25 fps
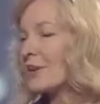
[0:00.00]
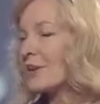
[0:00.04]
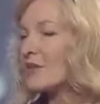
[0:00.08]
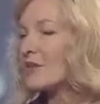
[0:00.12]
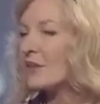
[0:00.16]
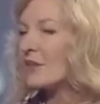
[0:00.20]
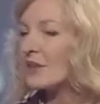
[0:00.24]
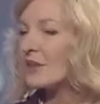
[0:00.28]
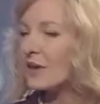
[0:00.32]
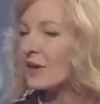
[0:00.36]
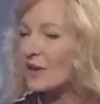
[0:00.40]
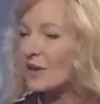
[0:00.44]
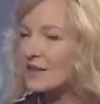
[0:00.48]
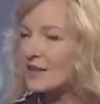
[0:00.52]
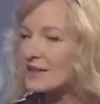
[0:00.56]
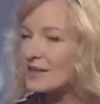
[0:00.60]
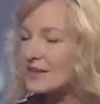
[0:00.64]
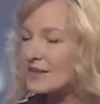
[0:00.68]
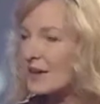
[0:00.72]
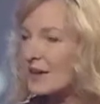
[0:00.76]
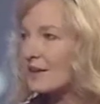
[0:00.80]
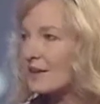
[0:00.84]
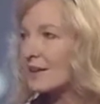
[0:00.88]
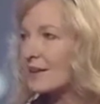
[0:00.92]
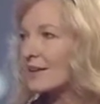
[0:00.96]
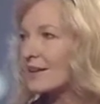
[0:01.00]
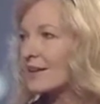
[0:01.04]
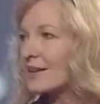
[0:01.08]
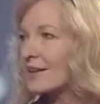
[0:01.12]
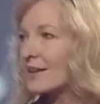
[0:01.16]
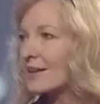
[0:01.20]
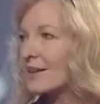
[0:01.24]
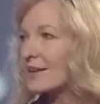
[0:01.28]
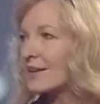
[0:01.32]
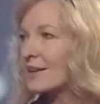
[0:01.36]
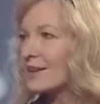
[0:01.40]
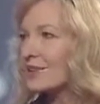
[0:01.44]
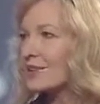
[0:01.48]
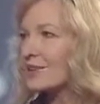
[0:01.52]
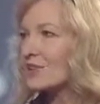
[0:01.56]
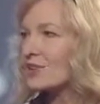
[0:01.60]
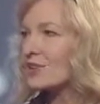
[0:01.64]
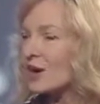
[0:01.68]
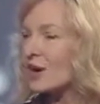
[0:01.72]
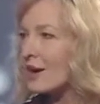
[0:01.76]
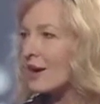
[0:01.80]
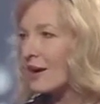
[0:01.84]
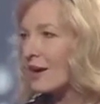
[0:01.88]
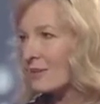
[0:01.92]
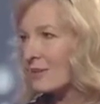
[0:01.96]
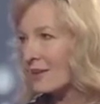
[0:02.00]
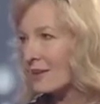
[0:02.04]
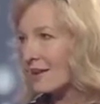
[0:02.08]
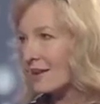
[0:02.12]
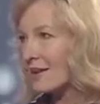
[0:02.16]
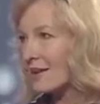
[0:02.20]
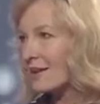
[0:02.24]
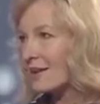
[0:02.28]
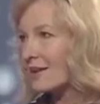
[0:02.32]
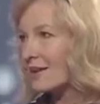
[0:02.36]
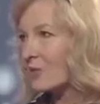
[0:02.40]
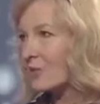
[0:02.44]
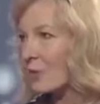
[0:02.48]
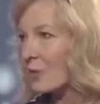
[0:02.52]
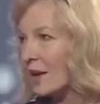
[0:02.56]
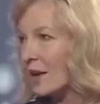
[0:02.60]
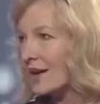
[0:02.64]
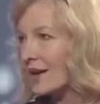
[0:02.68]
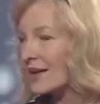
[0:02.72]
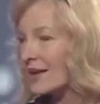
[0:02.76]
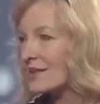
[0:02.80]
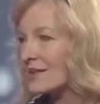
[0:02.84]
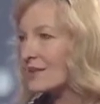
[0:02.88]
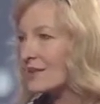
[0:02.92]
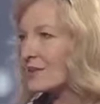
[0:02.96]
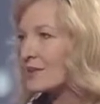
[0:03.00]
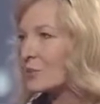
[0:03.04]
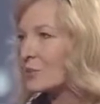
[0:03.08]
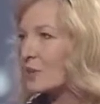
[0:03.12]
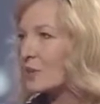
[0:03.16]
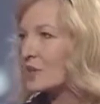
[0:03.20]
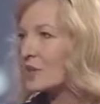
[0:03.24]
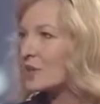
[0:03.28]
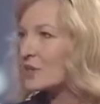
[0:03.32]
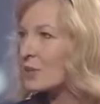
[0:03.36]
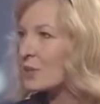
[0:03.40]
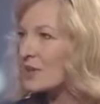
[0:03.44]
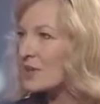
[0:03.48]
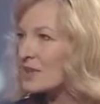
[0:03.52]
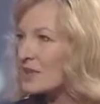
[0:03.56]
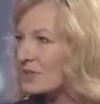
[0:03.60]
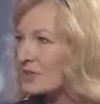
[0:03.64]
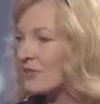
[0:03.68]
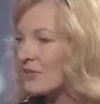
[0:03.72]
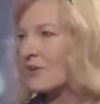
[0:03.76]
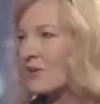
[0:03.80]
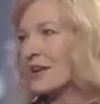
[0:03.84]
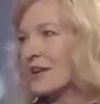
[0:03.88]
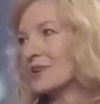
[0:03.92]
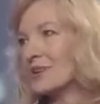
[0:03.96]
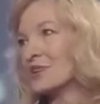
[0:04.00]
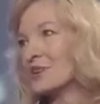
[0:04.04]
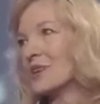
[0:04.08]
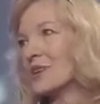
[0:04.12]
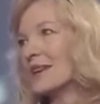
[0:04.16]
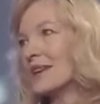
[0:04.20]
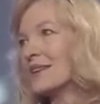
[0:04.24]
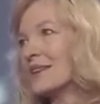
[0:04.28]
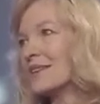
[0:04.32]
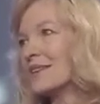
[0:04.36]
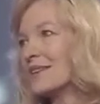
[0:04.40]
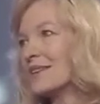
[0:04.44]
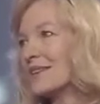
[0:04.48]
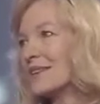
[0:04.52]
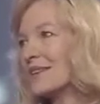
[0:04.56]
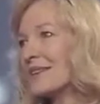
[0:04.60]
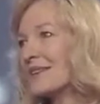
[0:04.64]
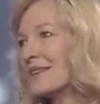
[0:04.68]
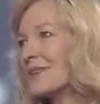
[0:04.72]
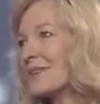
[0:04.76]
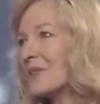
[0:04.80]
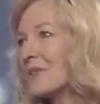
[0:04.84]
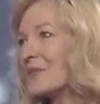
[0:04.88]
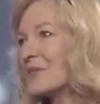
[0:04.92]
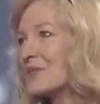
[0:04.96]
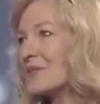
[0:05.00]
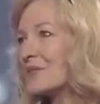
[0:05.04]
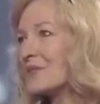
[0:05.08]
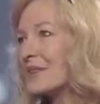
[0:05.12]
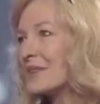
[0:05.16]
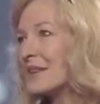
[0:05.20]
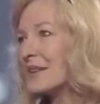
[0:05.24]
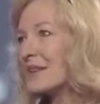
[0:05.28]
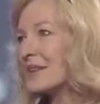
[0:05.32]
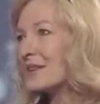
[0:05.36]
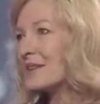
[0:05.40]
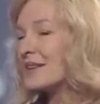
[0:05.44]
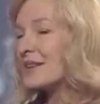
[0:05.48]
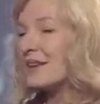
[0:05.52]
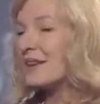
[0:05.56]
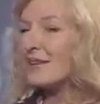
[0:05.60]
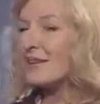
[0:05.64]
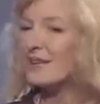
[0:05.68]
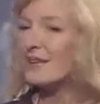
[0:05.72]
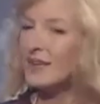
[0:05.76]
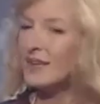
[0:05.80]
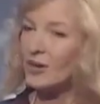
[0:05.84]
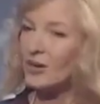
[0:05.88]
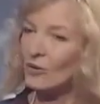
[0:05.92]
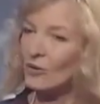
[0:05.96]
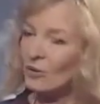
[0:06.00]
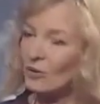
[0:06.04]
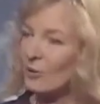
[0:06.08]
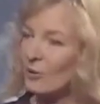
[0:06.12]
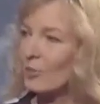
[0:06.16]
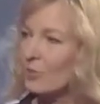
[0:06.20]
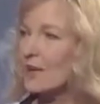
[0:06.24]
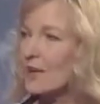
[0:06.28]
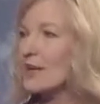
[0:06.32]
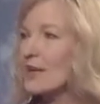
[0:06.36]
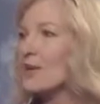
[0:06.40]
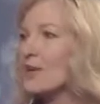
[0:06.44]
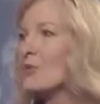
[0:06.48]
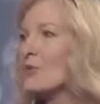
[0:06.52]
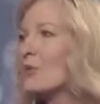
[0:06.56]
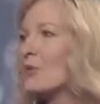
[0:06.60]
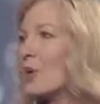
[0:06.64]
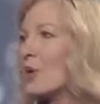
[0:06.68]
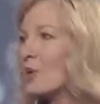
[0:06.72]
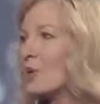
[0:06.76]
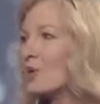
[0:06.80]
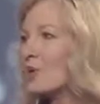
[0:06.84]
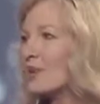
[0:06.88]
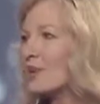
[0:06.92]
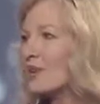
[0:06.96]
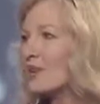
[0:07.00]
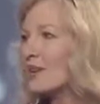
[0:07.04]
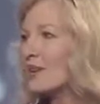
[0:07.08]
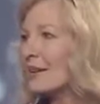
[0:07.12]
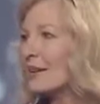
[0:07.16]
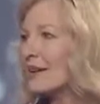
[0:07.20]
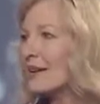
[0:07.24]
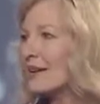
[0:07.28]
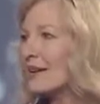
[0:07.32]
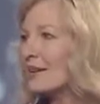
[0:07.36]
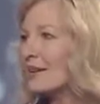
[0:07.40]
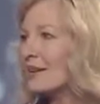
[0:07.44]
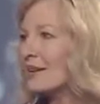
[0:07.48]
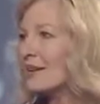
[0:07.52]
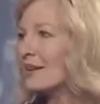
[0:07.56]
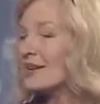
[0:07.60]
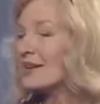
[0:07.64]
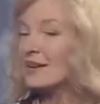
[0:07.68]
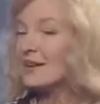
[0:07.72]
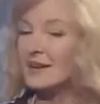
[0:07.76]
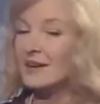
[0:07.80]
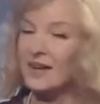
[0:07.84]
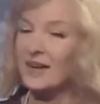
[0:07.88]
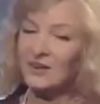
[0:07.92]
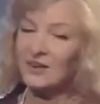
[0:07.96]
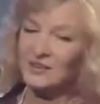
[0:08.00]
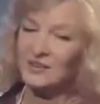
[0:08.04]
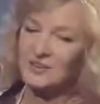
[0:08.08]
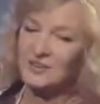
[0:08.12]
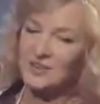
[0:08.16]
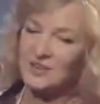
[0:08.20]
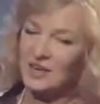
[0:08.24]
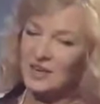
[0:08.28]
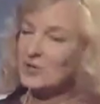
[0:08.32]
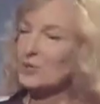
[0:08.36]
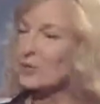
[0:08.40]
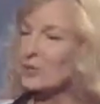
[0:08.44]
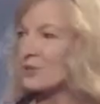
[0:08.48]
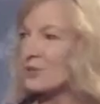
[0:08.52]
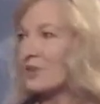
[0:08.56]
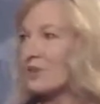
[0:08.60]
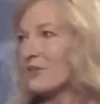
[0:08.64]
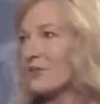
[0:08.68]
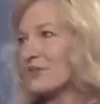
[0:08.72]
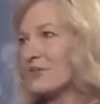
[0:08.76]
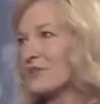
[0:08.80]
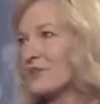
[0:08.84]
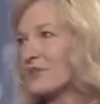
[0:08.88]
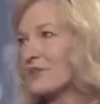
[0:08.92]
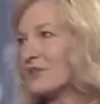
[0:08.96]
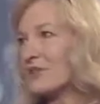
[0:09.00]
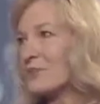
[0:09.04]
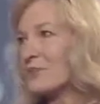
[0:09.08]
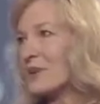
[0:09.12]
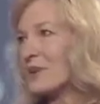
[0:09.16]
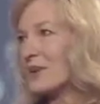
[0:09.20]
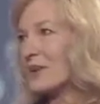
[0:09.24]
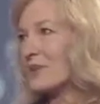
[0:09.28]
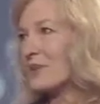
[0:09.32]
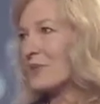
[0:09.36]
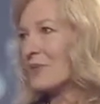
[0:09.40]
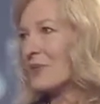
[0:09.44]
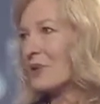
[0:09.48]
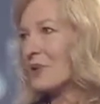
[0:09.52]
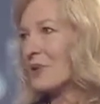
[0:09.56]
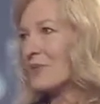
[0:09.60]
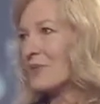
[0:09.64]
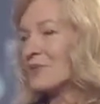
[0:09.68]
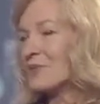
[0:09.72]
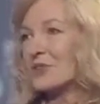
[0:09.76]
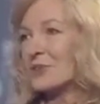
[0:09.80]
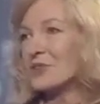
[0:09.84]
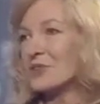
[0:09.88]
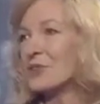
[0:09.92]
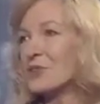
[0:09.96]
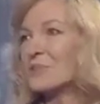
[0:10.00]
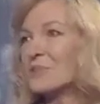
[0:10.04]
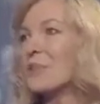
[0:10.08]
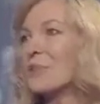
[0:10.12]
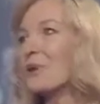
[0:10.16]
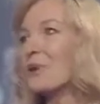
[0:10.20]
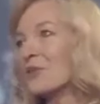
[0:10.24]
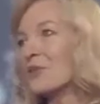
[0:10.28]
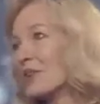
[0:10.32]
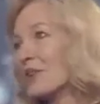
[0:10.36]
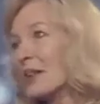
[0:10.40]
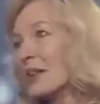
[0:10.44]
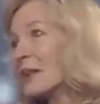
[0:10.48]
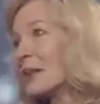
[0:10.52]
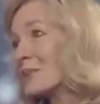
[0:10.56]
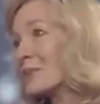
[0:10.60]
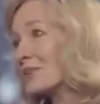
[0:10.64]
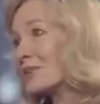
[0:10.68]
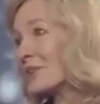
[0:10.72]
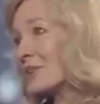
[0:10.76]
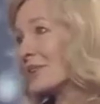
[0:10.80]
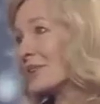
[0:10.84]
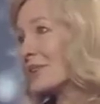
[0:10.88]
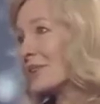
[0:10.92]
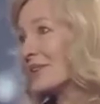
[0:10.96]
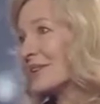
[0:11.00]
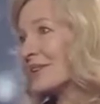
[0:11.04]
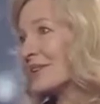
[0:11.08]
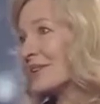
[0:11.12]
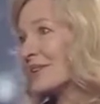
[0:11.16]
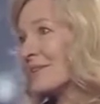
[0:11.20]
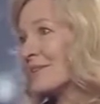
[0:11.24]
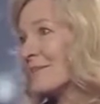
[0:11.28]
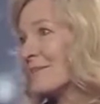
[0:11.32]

There are subtle, charming ways in which we differentiate those things. They are all being eroded now, like the sexual difference is being eroded, which is perfectly absurd.